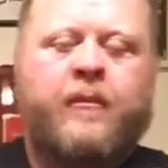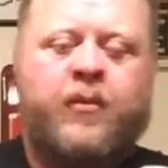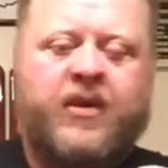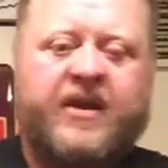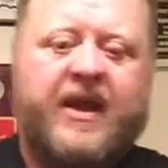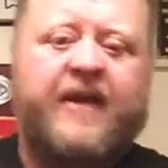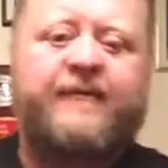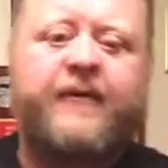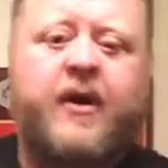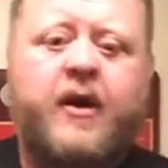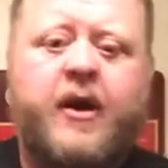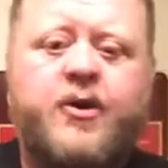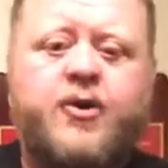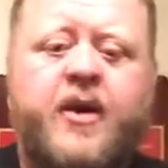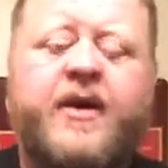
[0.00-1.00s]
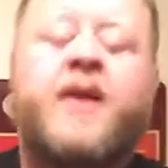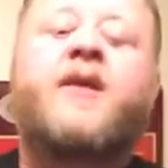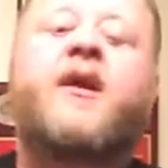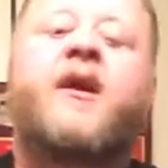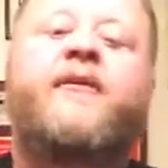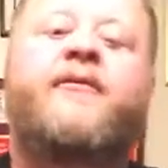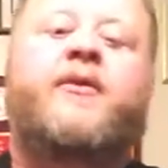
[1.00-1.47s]
With live fire, I train
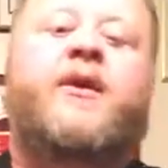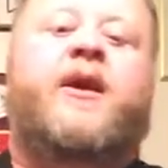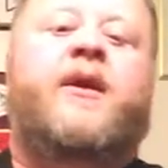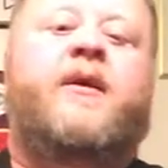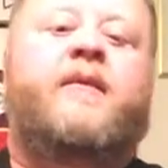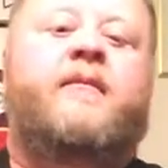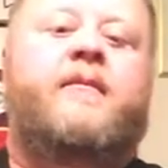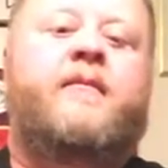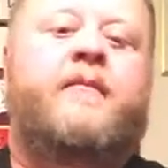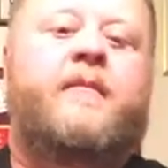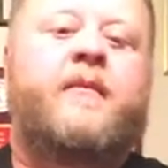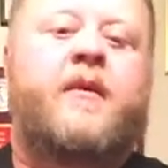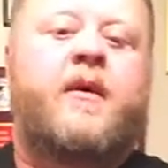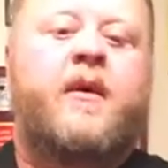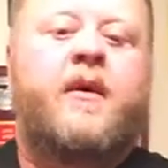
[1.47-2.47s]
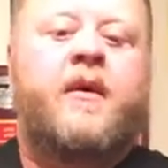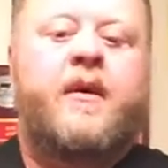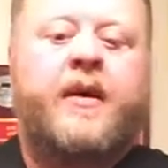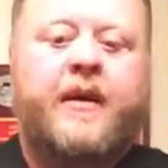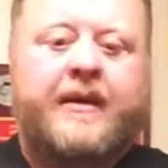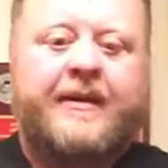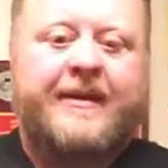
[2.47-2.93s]
until I fatigue.
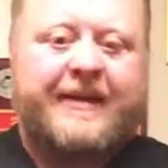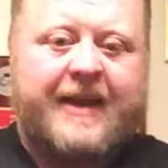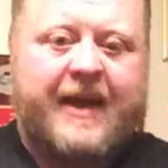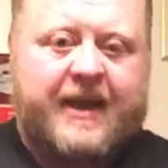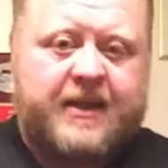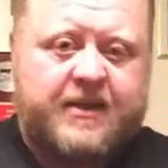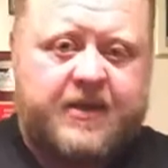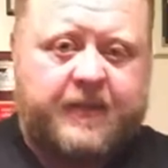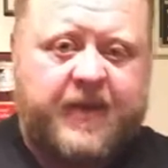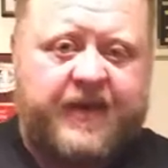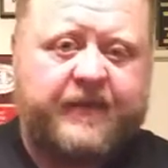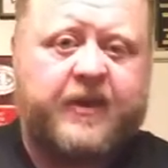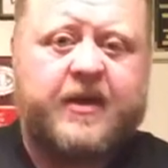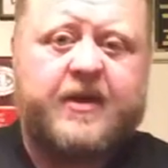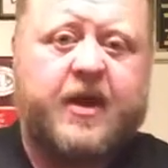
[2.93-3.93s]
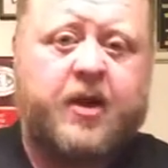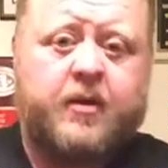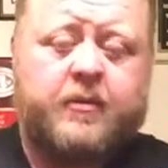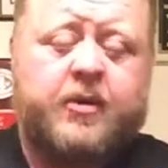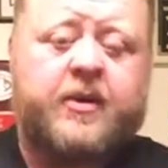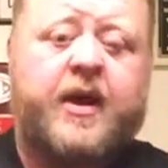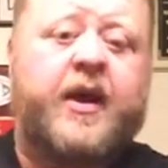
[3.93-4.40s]
Unless I'm having a
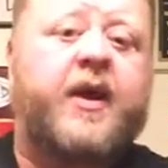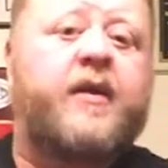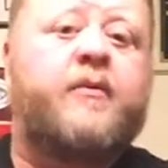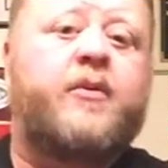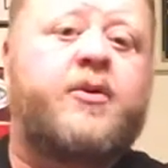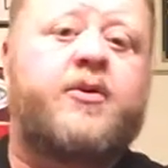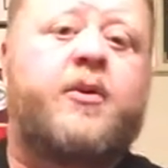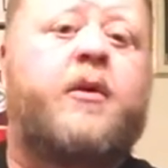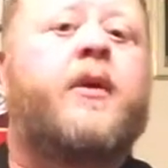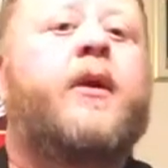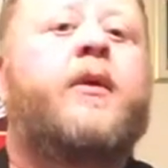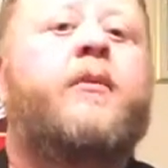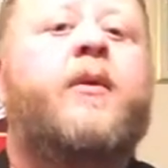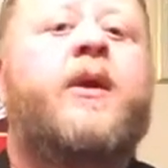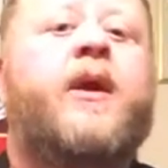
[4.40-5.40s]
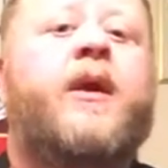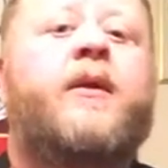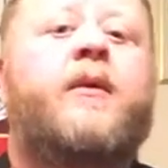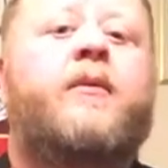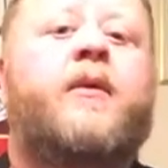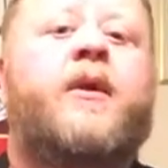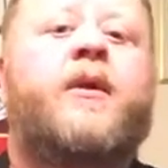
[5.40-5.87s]
terrible day with strong hand or weak
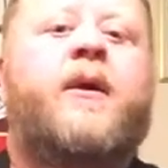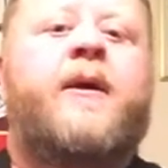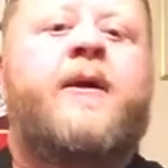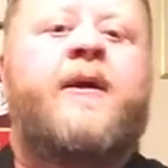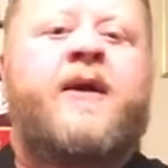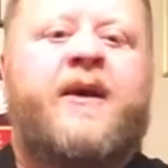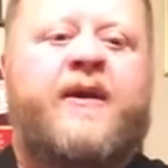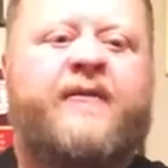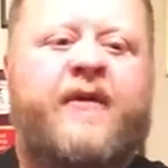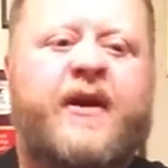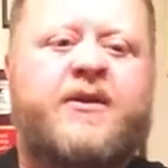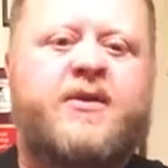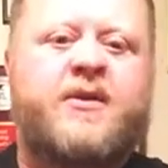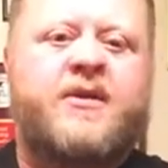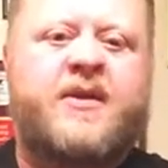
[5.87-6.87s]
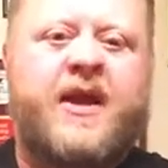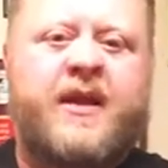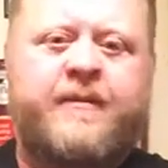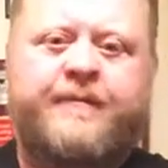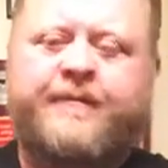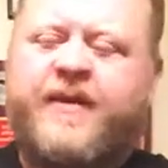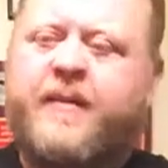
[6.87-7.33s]
hand only. If I just
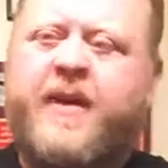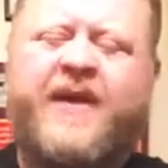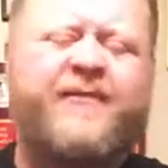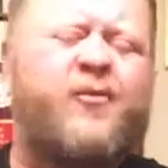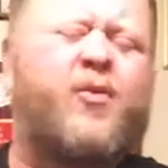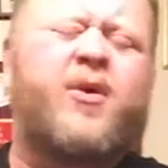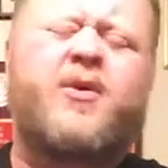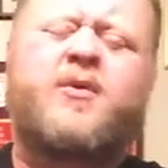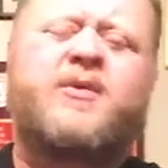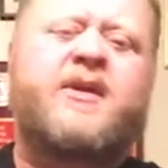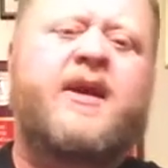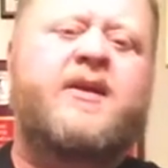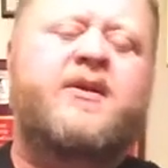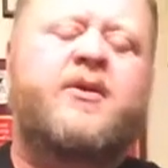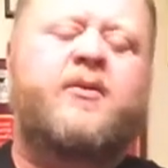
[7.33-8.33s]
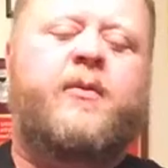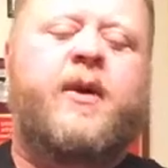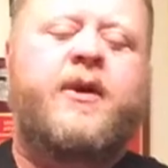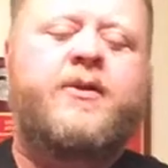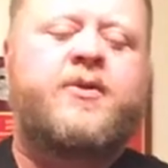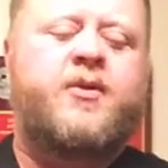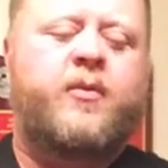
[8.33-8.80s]
am having one of those days at the
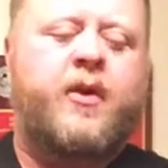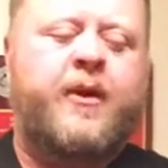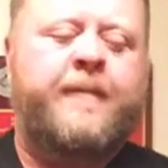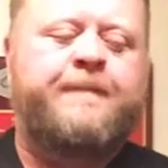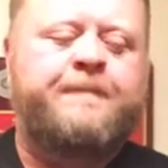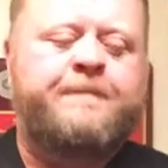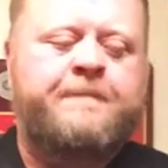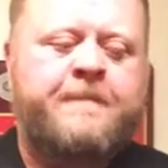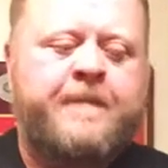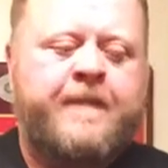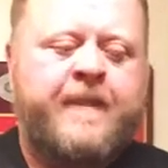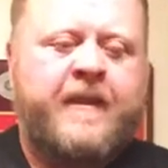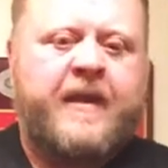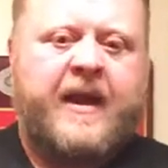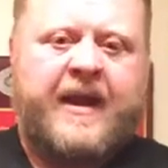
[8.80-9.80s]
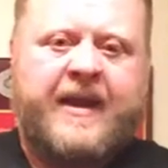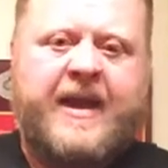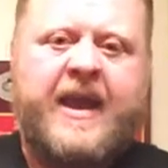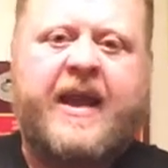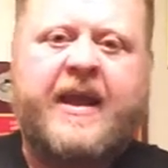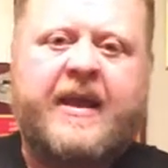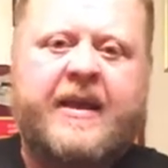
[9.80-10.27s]
range to where I
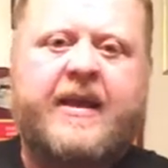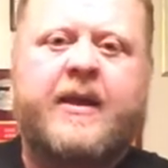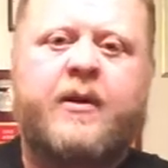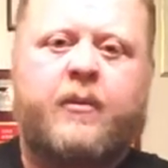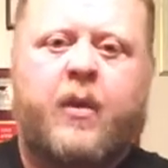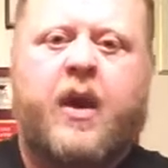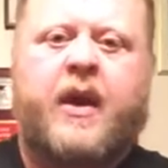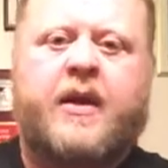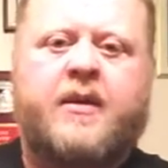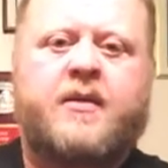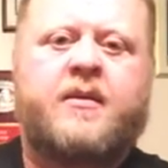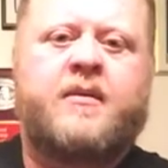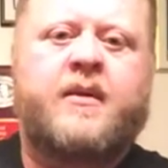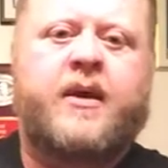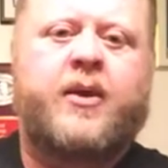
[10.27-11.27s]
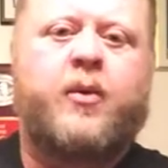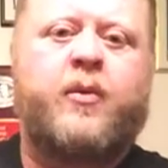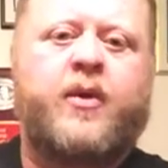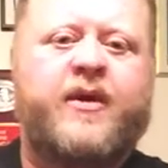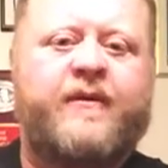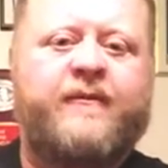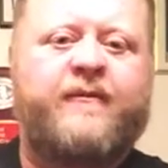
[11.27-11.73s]
can't get it right, I don't
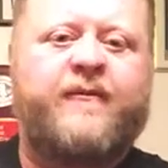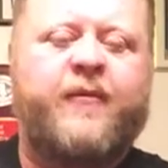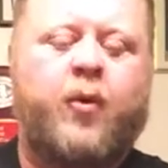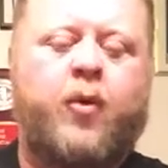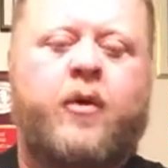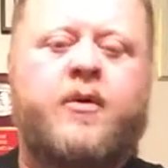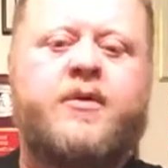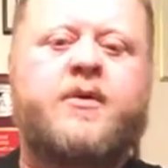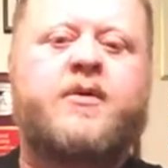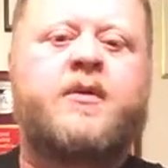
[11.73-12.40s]
want to